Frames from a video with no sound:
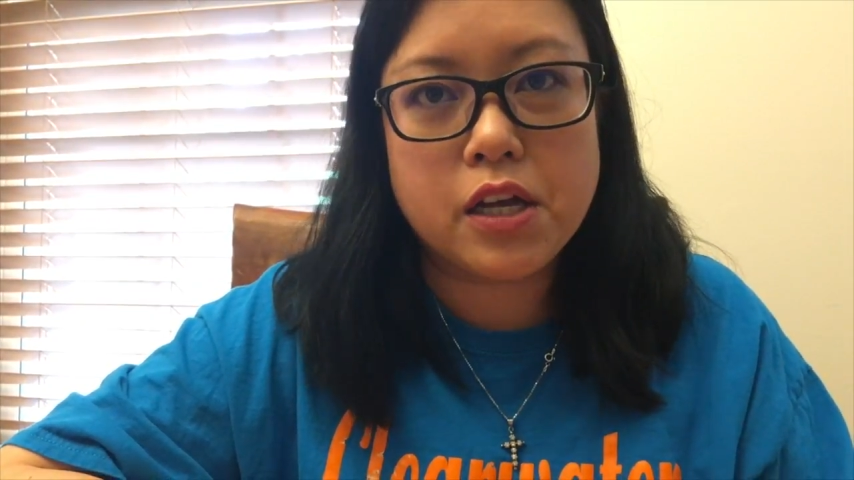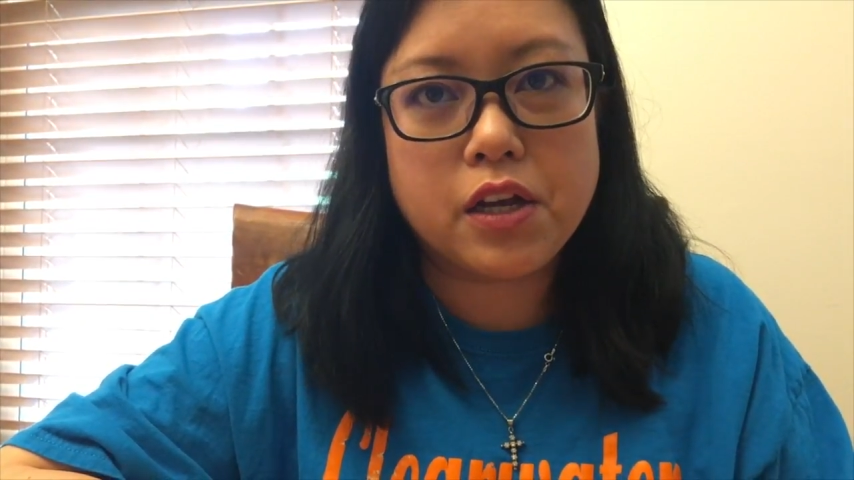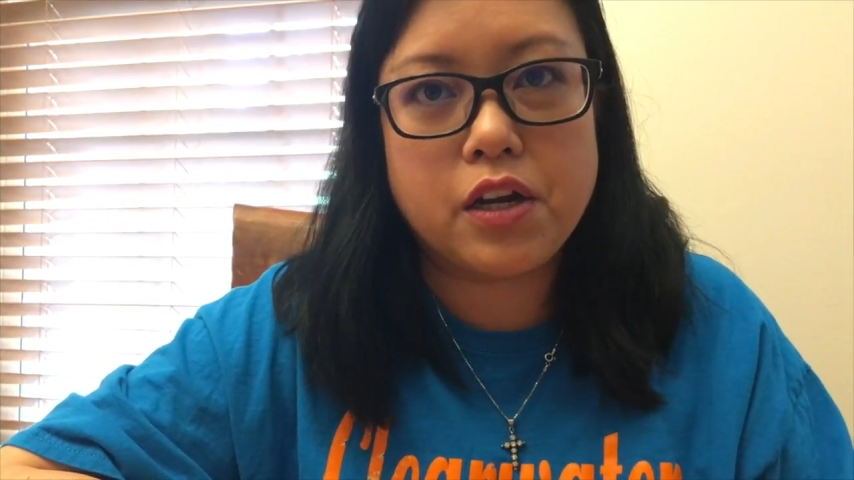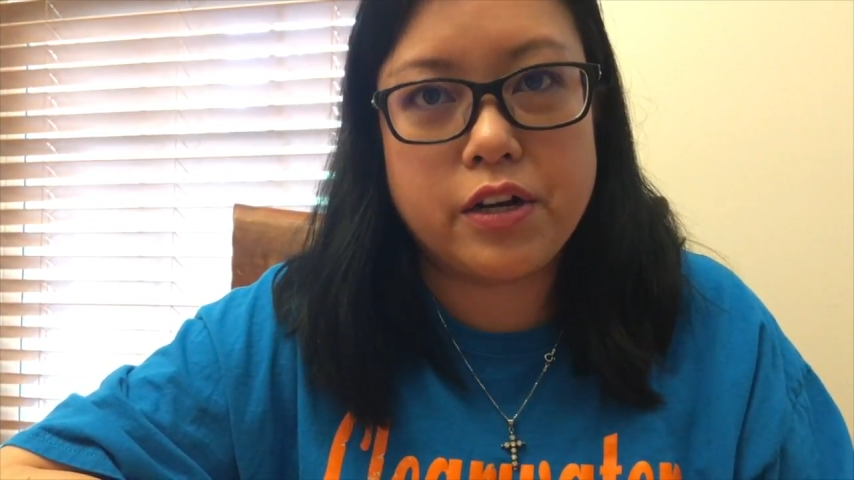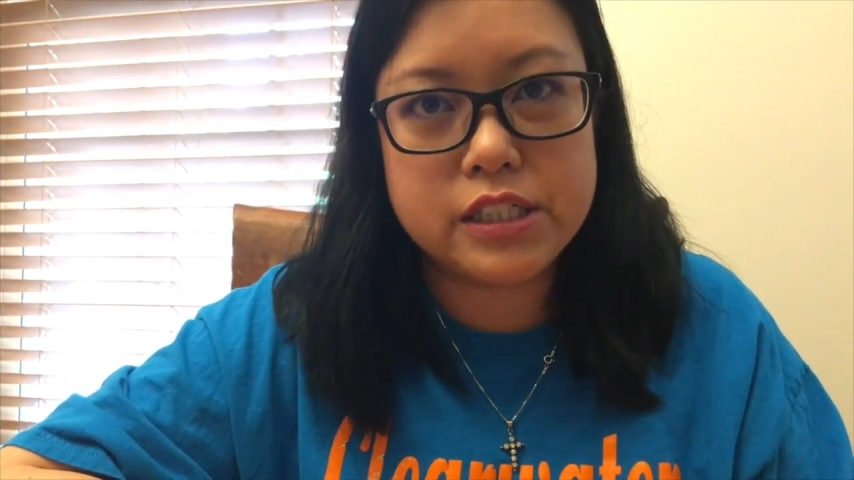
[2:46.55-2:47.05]

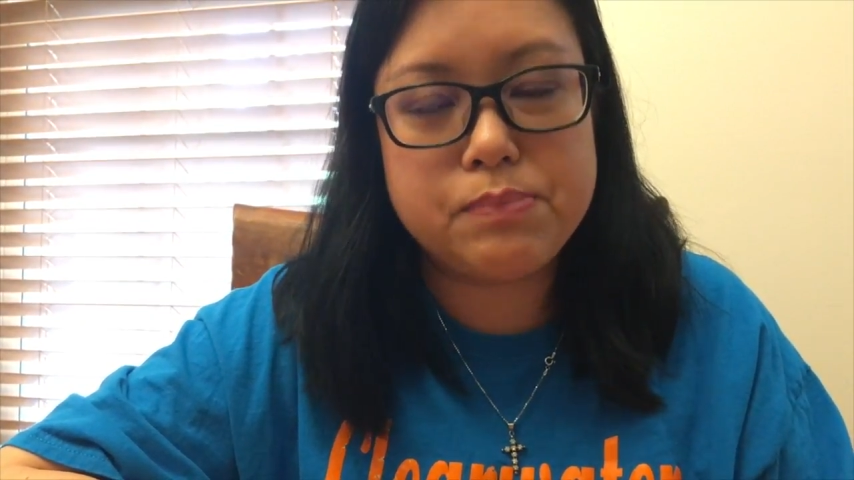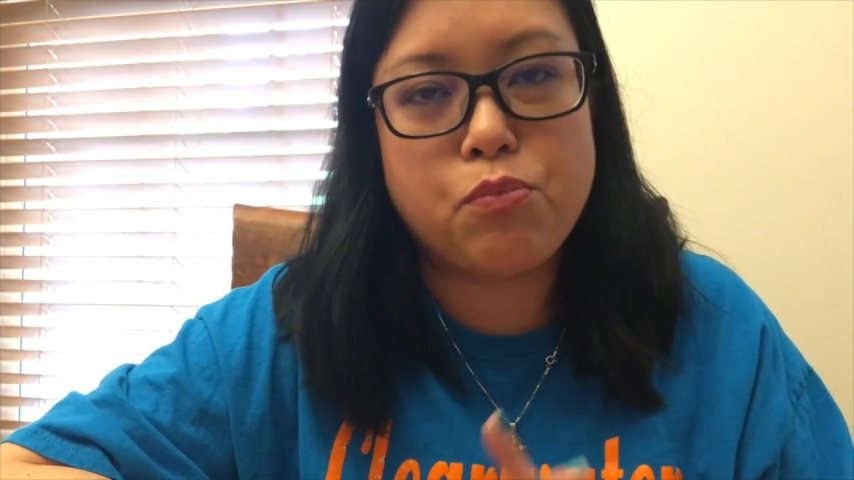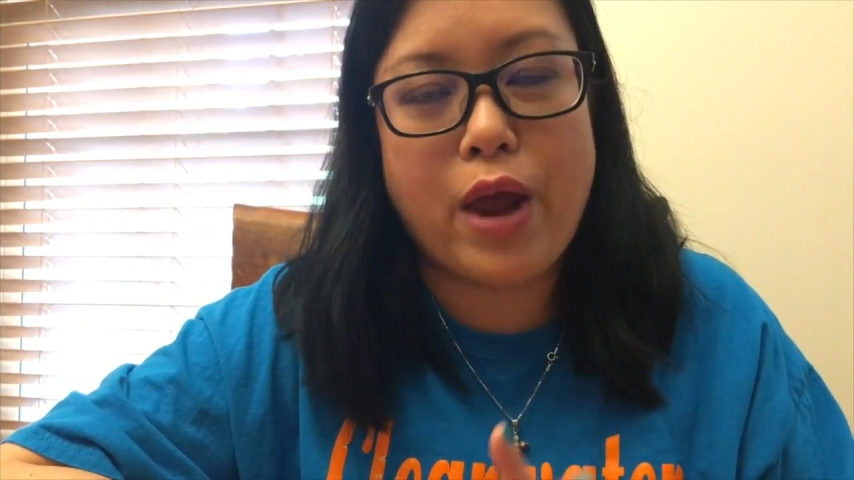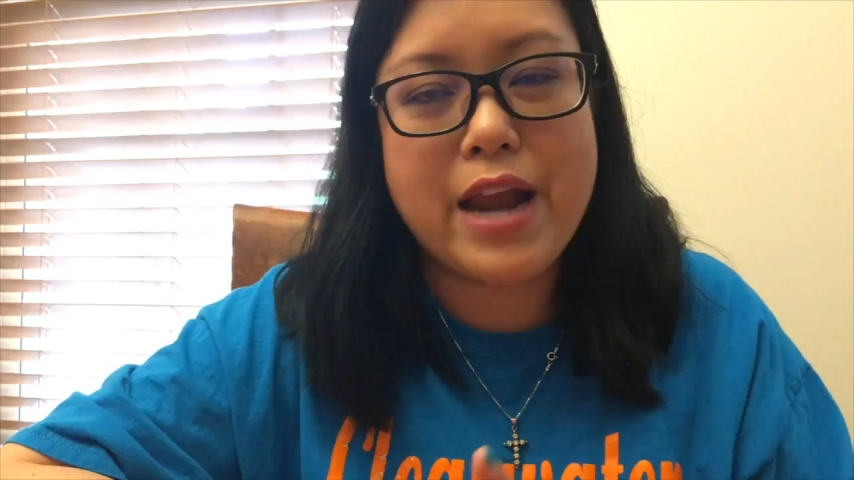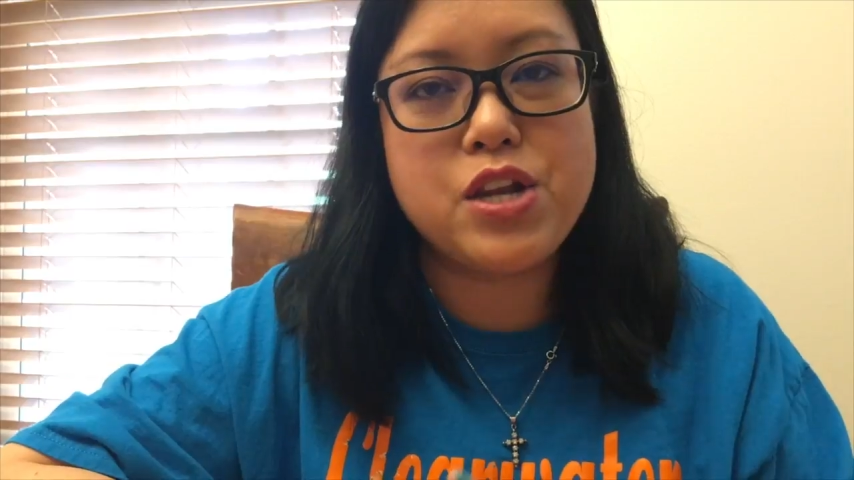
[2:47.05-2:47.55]
crisp, brand